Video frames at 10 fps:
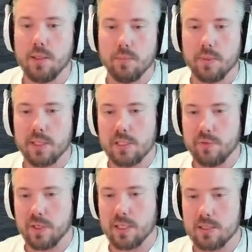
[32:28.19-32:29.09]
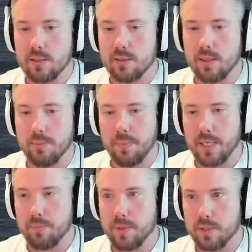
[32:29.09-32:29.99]
But this thing gets the entire back
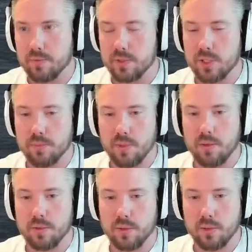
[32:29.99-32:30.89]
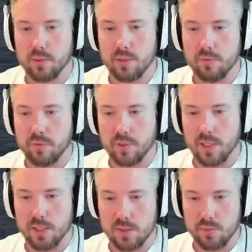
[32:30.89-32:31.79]
part of the ship coated in 38
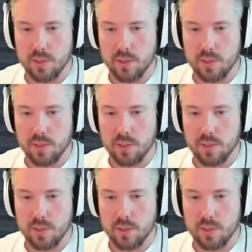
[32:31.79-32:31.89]
as well.